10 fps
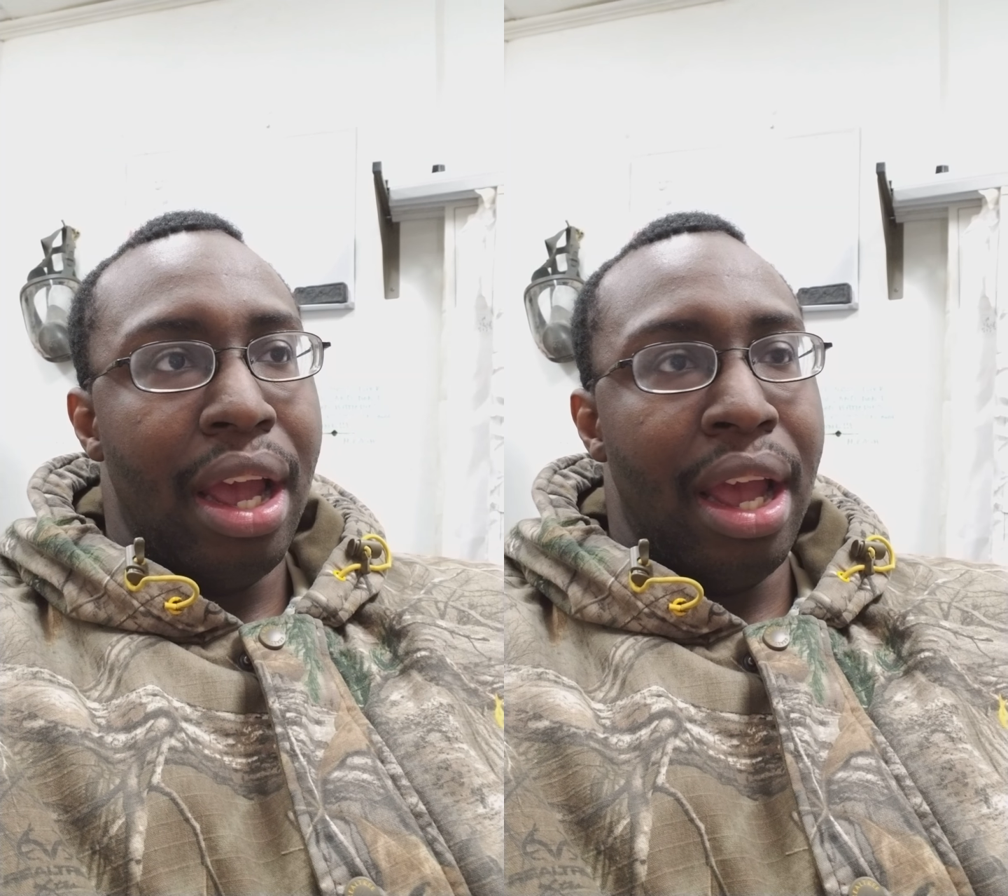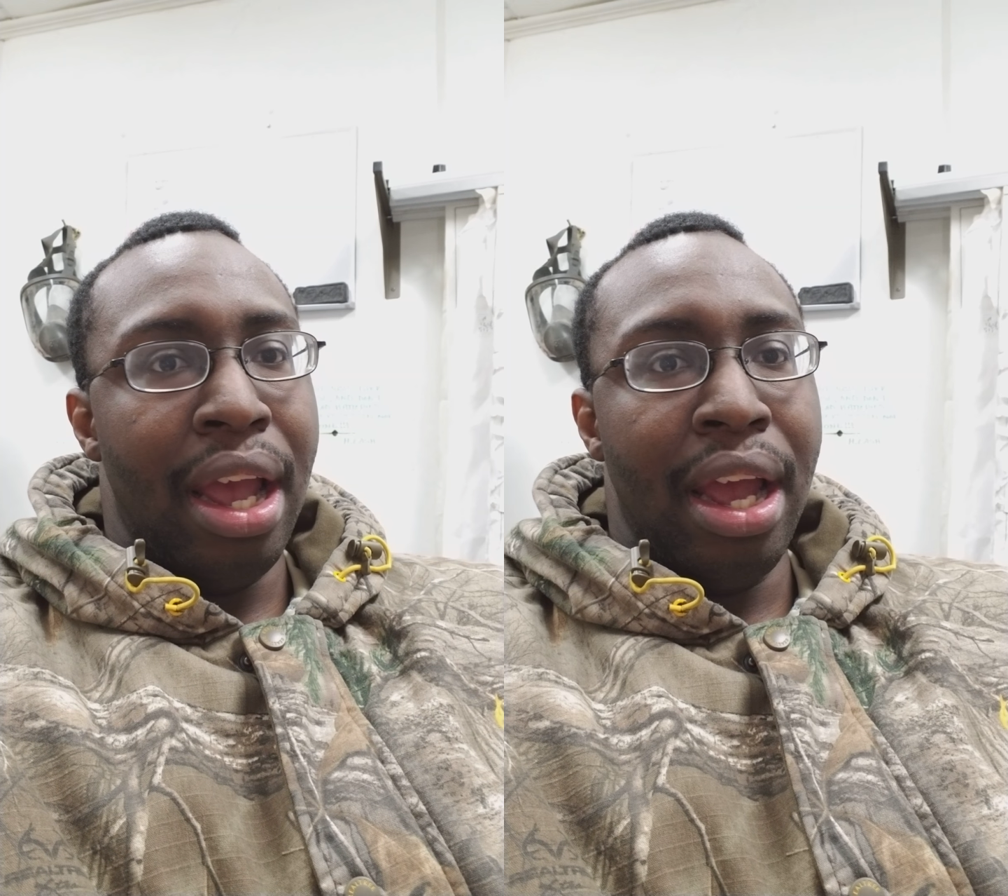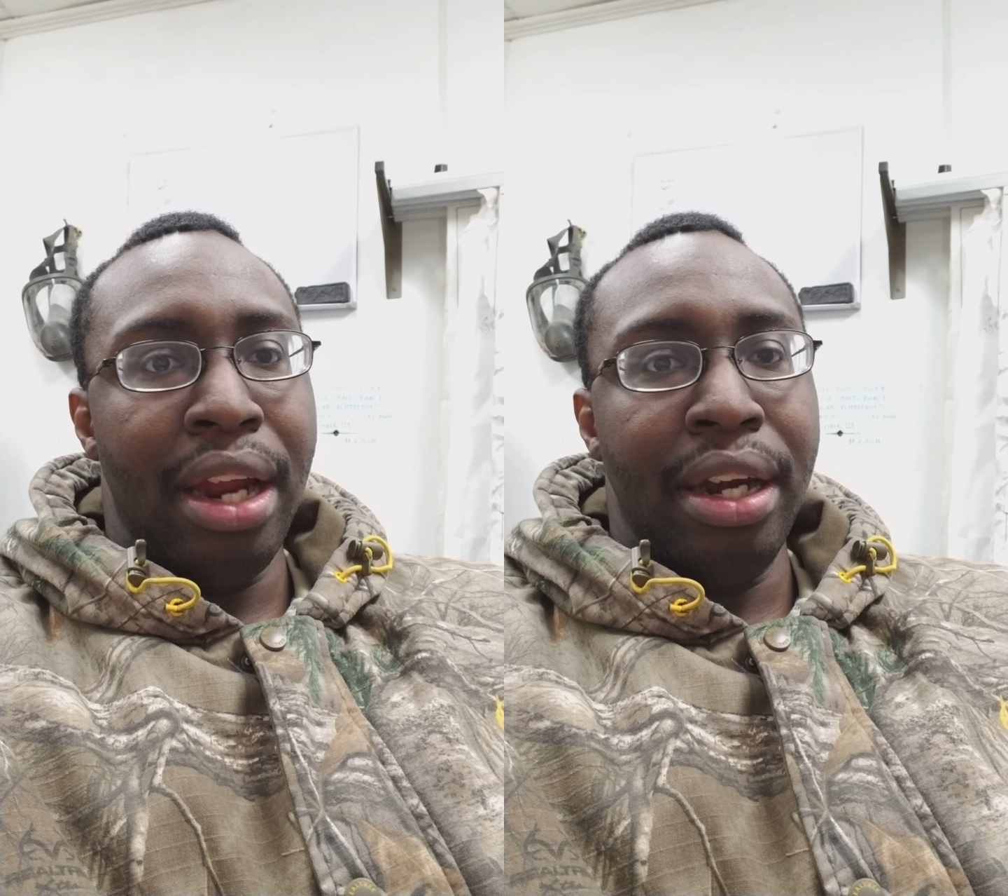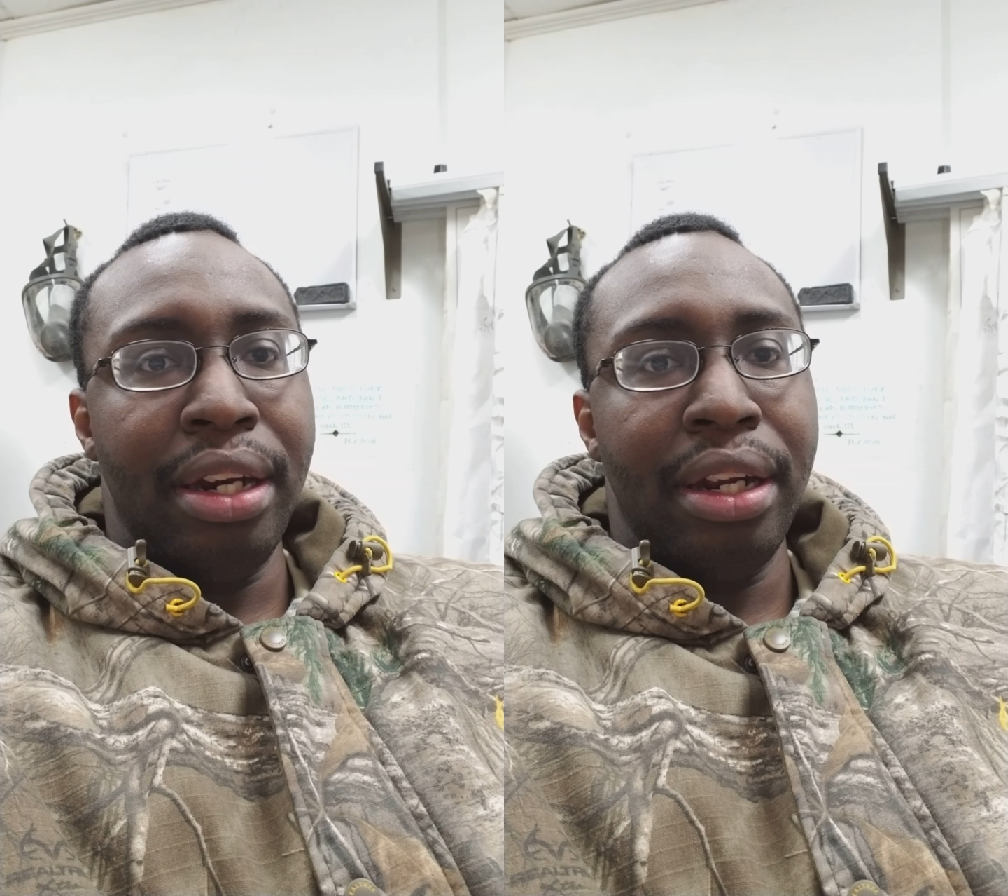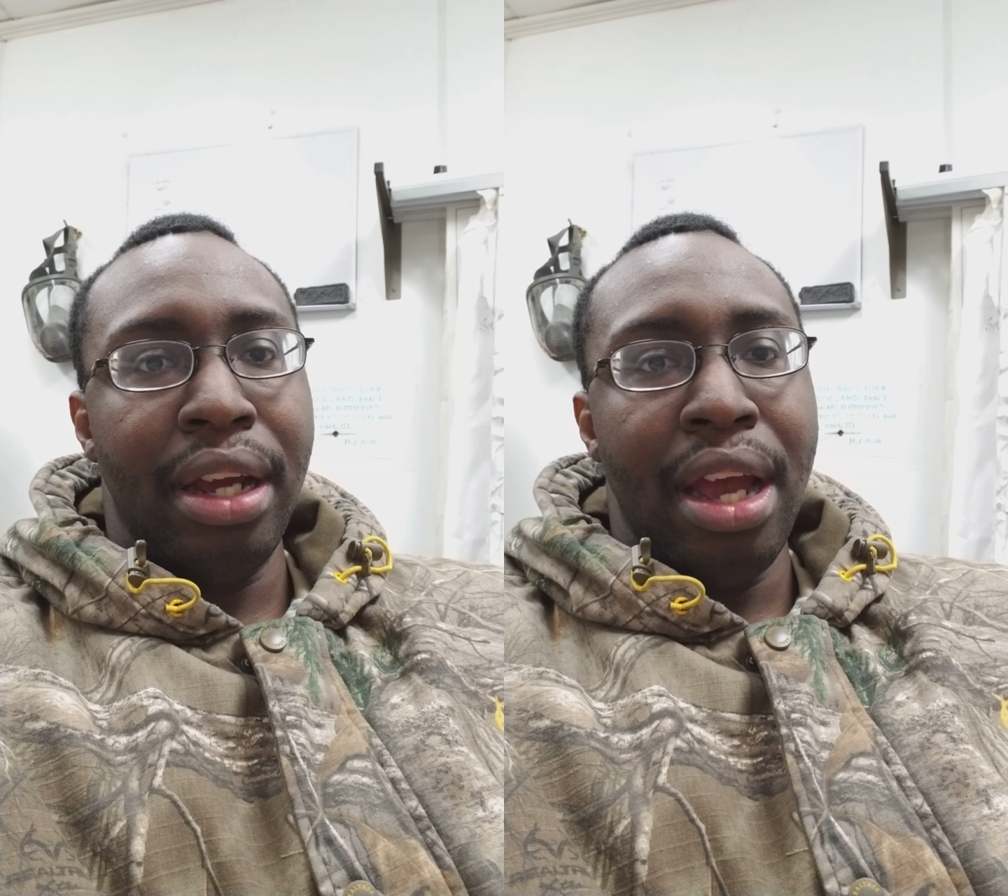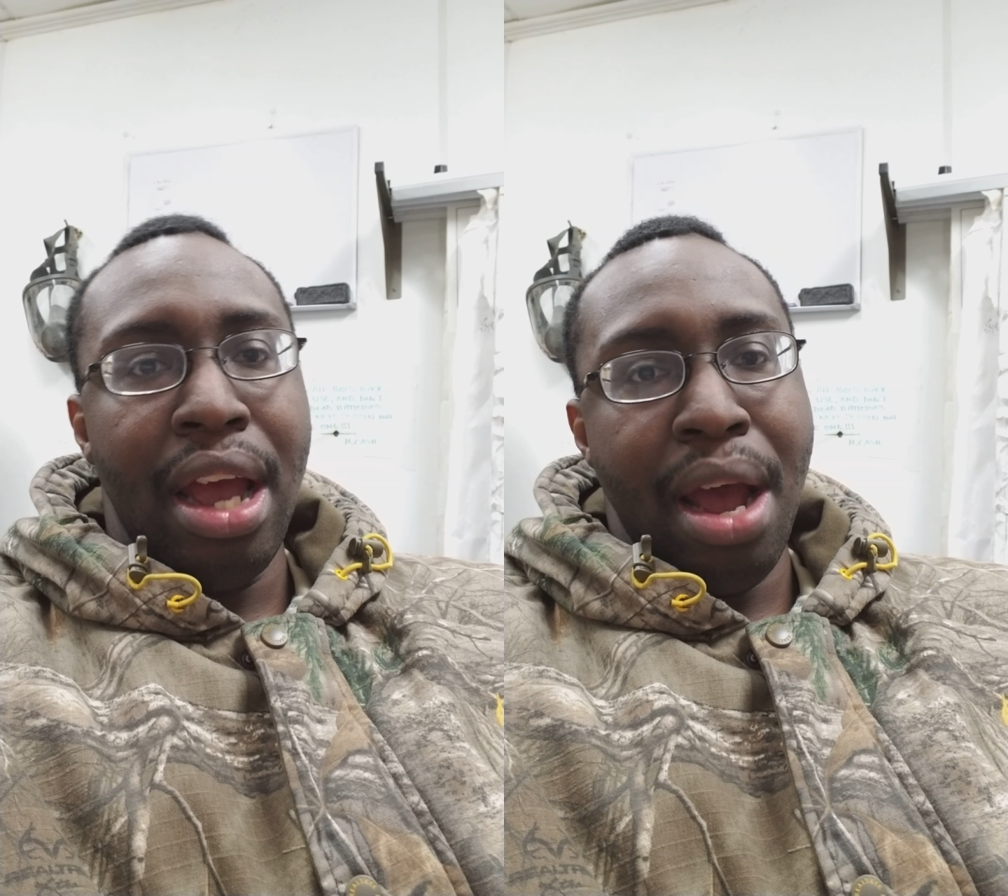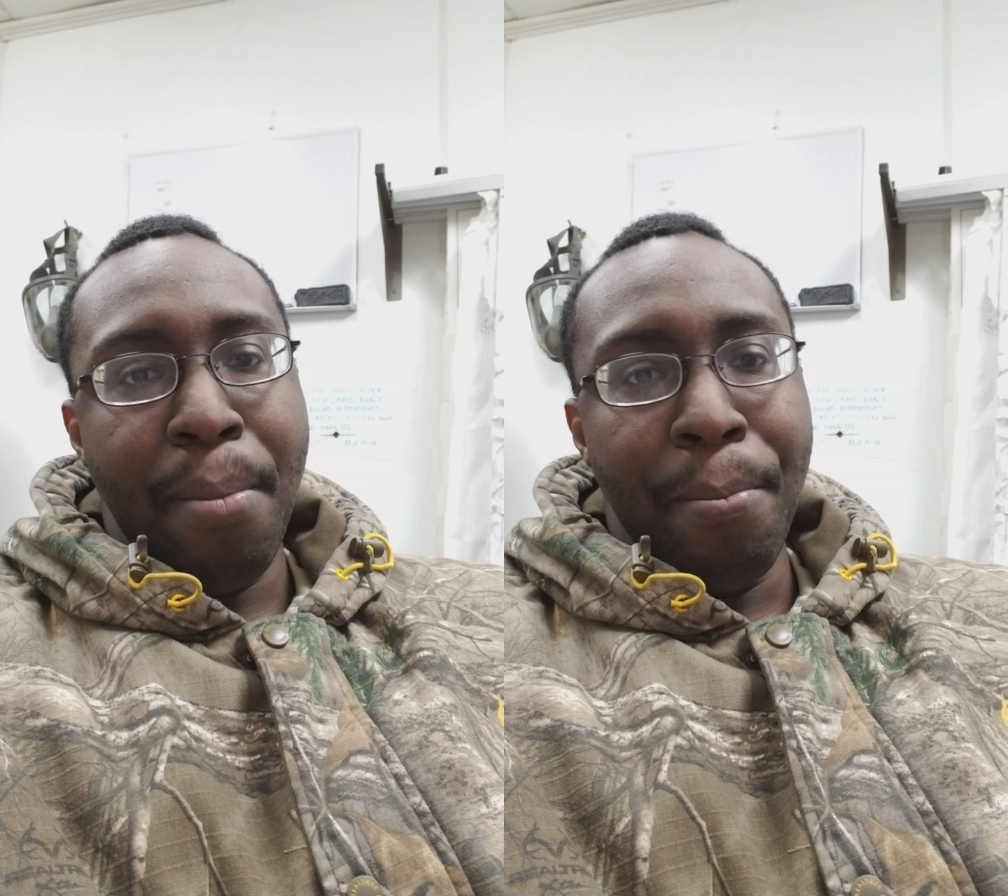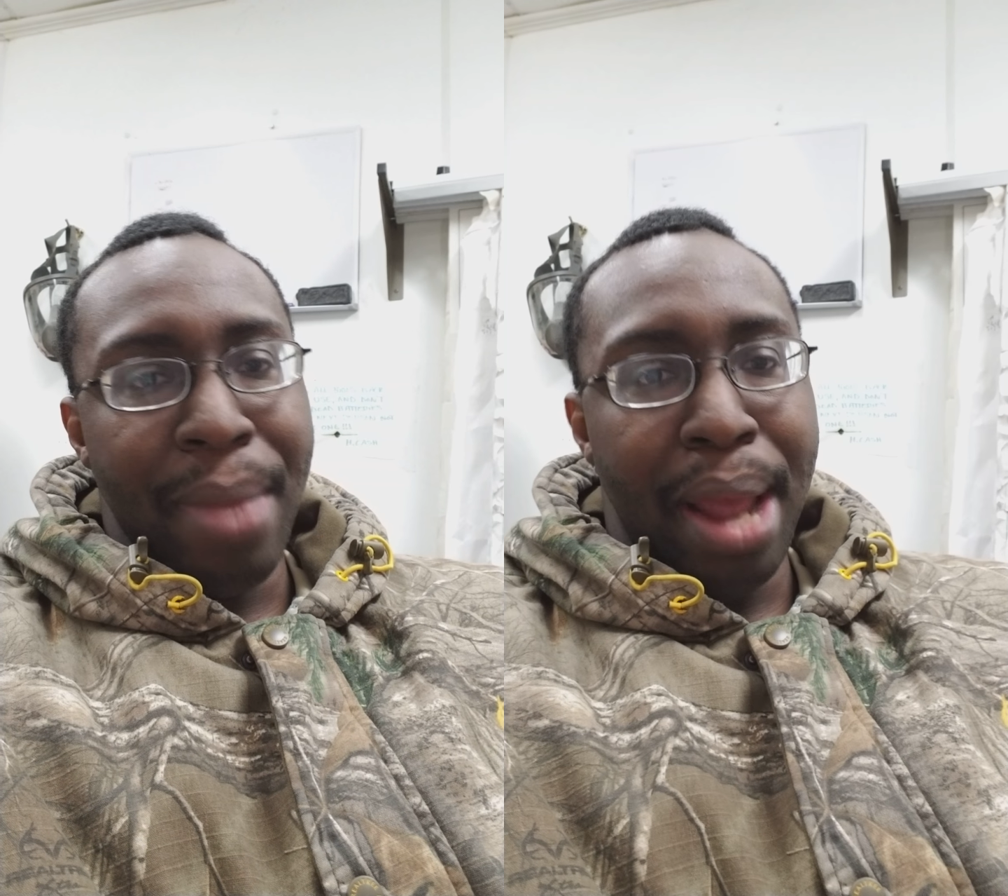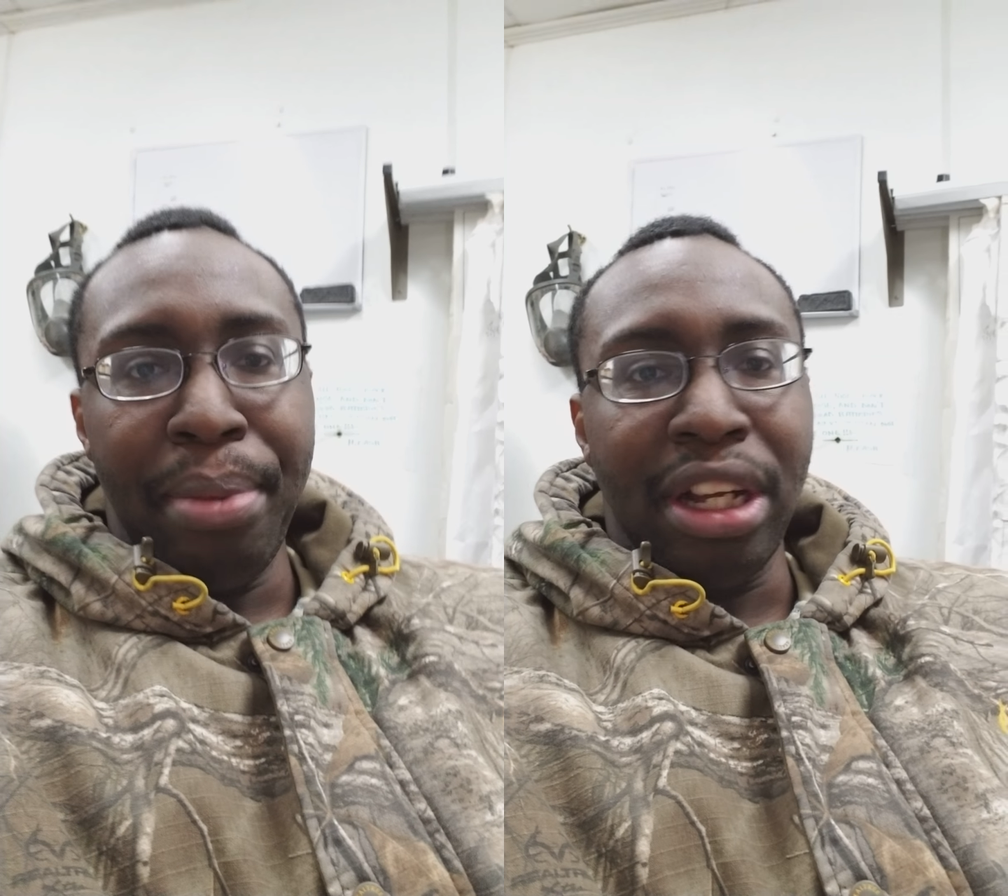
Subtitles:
and maybe